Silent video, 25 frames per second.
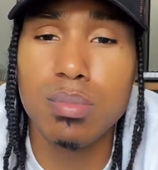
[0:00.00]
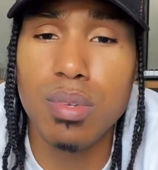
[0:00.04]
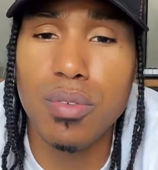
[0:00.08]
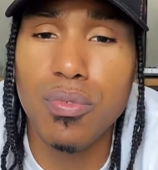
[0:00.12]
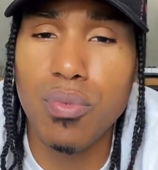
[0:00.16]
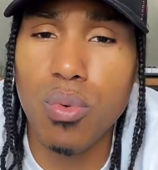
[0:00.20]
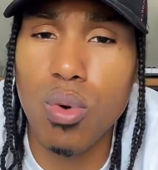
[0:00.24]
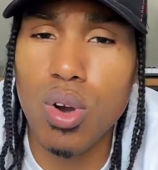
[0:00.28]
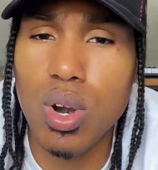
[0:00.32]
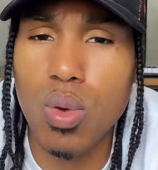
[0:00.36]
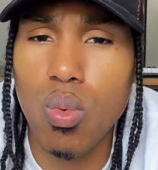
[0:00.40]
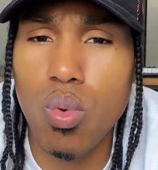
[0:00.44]
was
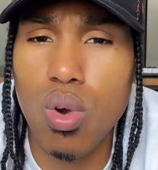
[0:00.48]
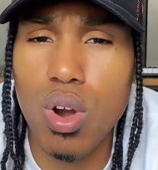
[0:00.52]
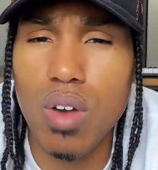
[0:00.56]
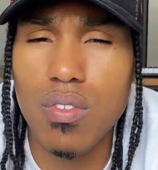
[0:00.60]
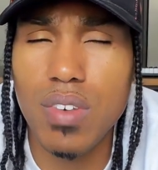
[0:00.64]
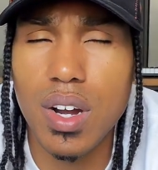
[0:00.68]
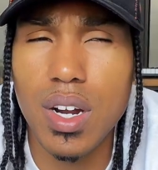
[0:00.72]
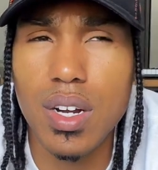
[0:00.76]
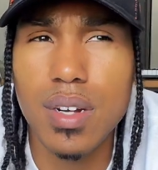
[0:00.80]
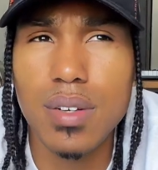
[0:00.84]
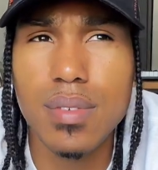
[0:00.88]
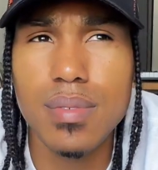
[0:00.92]
one that I
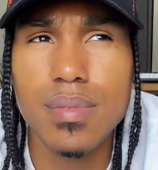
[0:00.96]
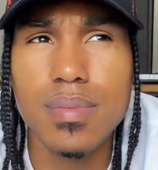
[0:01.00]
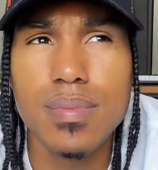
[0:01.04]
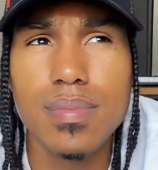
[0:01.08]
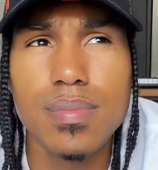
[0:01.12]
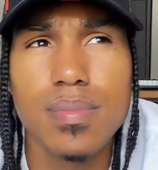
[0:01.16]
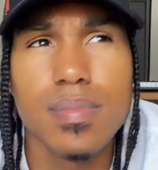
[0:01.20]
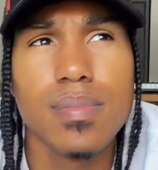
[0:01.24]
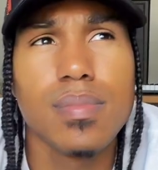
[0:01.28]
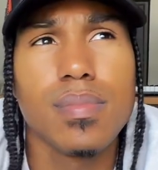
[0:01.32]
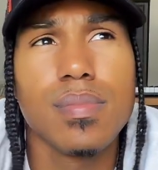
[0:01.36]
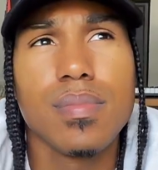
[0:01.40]
mentioned before, The
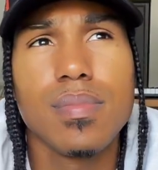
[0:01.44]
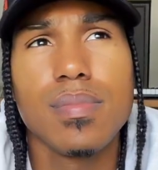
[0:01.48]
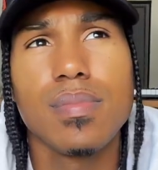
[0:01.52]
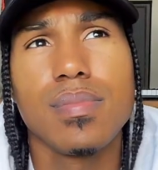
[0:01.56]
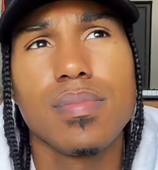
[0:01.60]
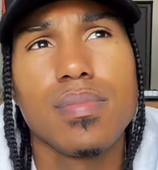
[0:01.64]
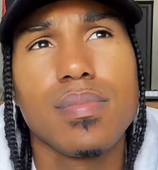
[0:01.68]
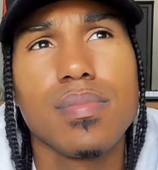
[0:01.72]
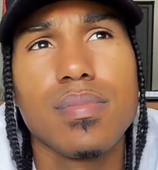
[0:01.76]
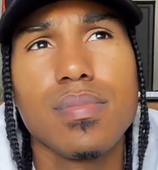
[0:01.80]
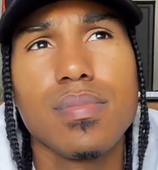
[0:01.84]
War of Art.